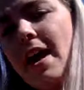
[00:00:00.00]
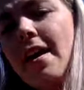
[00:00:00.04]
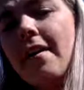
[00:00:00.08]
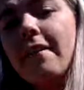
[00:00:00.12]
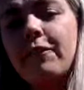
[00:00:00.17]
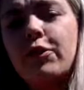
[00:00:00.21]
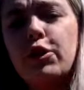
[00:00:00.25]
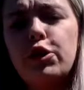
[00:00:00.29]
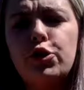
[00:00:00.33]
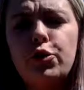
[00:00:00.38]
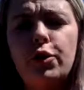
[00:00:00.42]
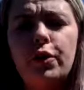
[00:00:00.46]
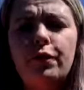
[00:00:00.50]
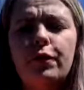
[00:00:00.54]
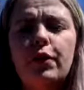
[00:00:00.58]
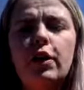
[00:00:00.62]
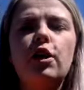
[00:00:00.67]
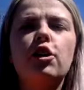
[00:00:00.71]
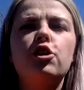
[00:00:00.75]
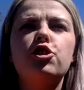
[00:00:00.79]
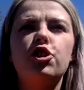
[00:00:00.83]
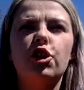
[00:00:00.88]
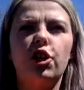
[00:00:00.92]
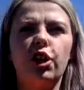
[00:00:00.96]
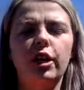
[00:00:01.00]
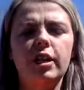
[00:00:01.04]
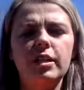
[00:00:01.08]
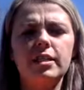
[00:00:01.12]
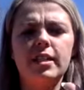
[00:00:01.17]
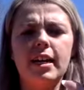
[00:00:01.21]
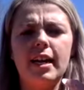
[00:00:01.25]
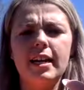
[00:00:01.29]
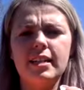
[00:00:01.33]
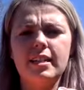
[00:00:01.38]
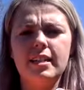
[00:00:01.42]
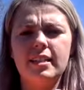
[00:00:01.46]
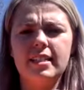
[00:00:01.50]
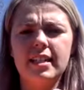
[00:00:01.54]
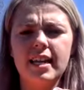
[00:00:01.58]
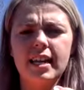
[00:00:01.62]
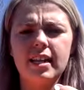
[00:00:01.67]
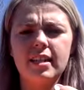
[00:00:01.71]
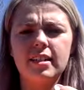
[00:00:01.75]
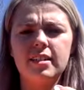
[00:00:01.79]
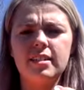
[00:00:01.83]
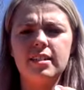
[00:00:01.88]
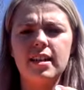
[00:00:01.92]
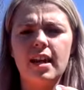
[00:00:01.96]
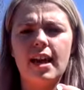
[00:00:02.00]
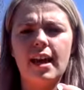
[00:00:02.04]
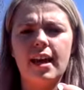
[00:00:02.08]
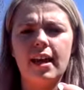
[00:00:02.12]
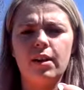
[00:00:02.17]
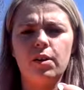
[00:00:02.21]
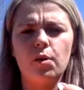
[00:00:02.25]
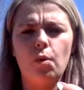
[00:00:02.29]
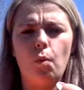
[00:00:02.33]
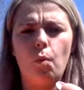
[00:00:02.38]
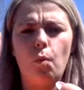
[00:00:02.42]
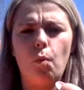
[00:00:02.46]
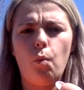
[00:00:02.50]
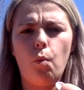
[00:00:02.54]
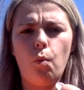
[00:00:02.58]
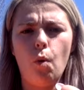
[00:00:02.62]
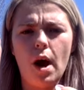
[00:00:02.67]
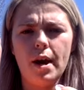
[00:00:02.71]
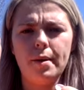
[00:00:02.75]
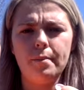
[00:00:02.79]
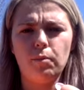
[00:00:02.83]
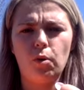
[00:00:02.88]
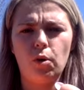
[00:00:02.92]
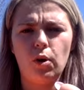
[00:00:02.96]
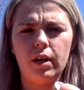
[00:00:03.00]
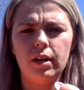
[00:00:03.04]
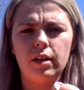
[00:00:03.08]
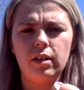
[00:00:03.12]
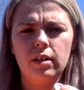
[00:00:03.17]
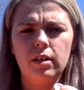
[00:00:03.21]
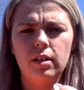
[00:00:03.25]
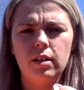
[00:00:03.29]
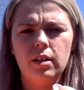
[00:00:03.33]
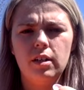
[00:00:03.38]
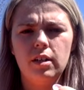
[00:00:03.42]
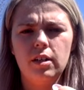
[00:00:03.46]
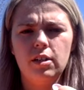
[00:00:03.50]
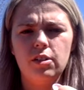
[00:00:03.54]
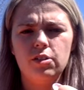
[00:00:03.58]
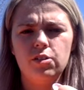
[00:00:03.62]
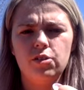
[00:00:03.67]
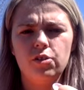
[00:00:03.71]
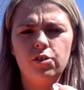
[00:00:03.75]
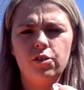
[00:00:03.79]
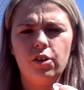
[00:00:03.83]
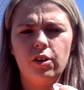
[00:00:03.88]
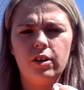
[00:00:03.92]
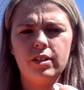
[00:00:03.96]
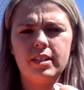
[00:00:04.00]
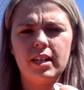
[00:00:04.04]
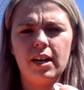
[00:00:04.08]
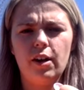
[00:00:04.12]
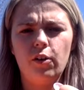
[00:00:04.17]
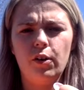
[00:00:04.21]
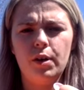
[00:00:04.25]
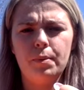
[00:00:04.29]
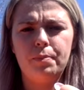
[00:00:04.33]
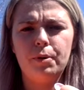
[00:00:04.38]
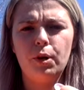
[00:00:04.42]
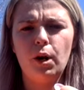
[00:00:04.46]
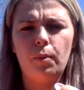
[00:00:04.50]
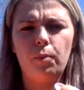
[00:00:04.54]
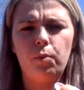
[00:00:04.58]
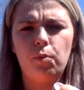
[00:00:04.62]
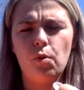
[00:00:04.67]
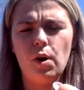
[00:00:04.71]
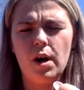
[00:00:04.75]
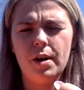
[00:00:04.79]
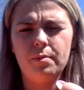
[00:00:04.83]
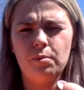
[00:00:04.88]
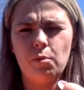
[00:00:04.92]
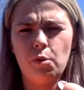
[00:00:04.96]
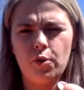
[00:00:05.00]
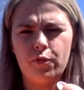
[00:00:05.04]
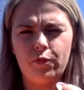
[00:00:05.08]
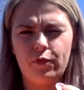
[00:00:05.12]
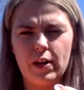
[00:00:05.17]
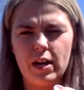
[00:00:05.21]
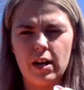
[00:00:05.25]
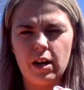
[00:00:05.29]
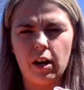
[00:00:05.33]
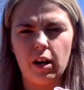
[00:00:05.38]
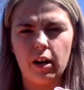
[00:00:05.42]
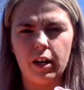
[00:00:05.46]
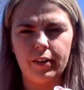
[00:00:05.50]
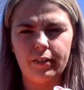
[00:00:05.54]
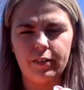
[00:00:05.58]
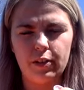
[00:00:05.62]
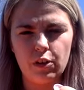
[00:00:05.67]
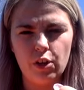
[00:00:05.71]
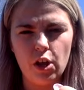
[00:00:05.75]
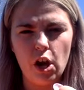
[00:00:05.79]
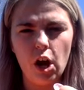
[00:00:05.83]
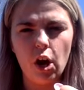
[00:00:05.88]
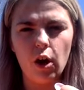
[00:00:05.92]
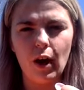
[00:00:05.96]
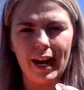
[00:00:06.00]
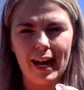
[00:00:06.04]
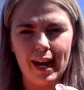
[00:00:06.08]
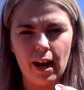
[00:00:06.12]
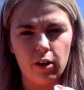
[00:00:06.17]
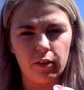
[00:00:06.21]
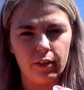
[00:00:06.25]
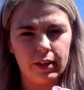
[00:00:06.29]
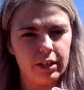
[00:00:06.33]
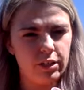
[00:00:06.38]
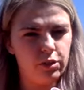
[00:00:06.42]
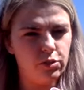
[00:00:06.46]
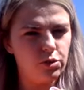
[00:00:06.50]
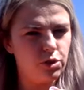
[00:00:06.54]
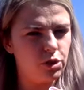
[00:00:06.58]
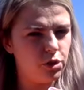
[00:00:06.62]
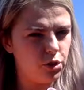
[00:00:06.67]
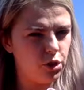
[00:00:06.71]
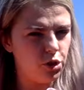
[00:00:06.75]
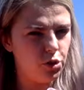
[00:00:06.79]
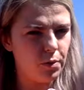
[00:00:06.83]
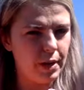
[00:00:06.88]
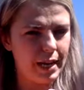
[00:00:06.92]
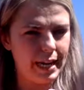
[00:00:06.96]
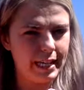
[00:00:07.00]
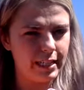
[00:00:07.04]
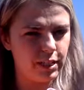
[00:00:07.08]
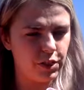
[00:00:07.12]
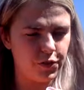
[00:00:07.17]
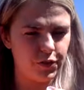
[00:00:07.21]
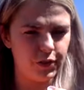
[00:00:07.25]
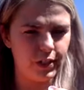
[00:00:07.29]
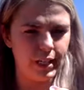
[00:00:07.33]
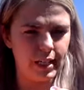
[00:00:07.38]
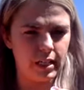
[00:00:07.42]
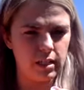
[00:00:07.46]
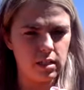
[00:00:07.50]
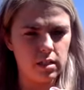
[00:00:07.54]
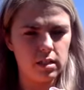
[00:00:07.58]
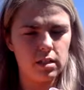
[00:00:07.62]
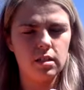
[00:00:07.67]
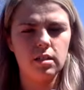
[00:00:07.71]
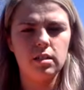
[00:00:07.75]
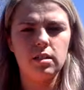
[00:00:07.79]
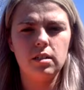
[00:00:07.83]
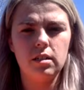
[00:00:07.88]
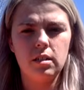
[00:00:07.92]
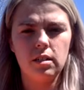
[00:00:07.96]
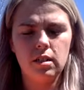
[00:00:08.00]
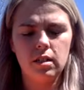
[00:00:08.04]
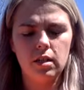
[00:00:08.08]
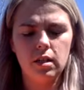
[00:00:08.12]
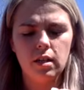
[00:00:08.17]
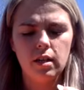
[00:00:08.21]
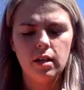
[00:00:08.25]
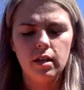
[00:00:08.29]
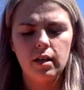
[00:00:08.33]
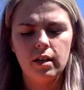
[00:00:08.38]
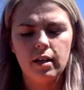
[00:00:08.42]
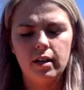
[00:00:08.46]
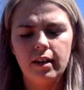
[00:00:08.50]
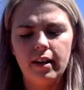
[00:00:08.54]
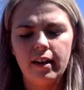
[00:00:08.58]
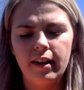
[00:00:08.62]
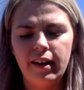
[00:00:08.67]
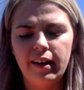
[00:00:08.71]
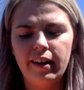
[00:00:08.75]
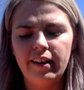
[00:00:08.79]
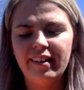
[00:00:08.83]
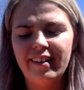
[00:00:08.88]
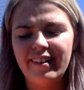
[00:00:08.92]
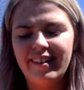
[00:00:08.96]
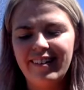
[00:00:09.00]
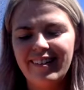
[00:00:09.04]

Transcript: If you're doing fingers, you're going to say 6 and 1 more. So notice I only put up 1 more finger, even though I already used 2 hands for this. Okay?